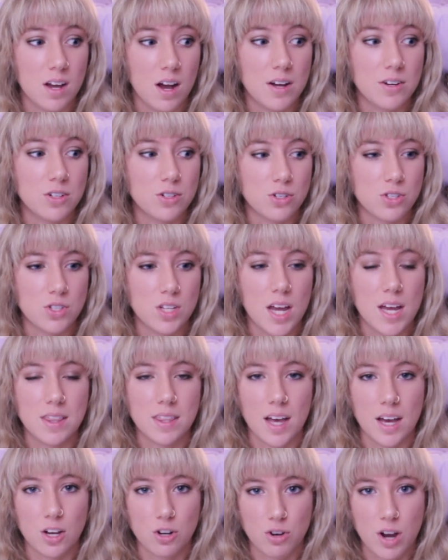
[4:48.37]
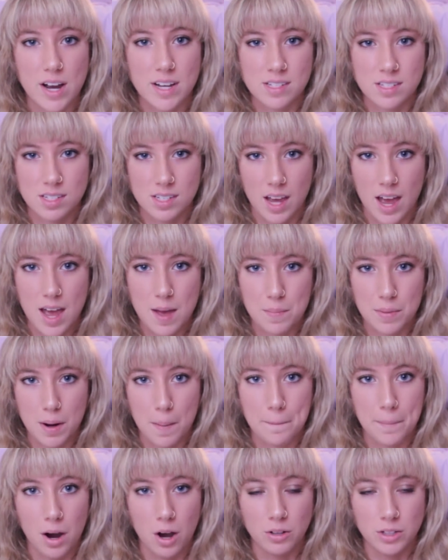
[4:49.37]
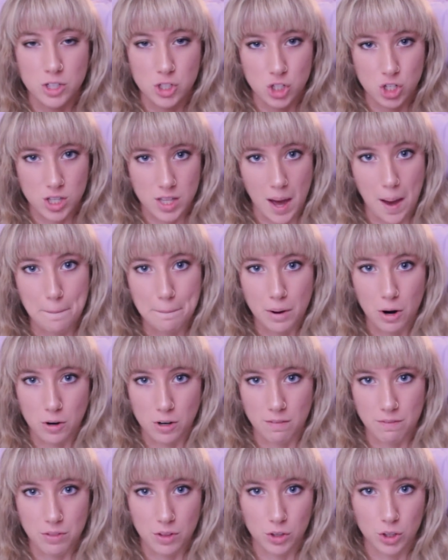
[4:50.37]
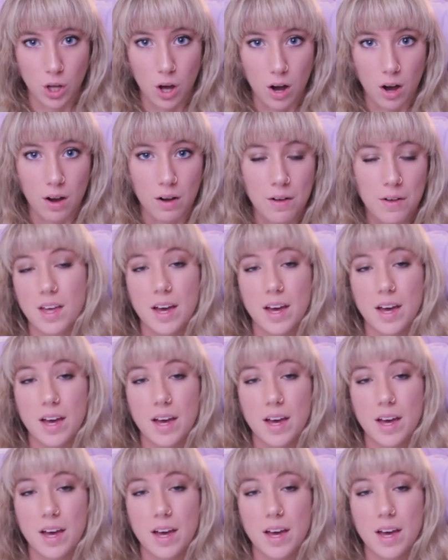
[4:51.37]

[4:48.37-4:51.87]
understand that Christ came and abolished that part of the law.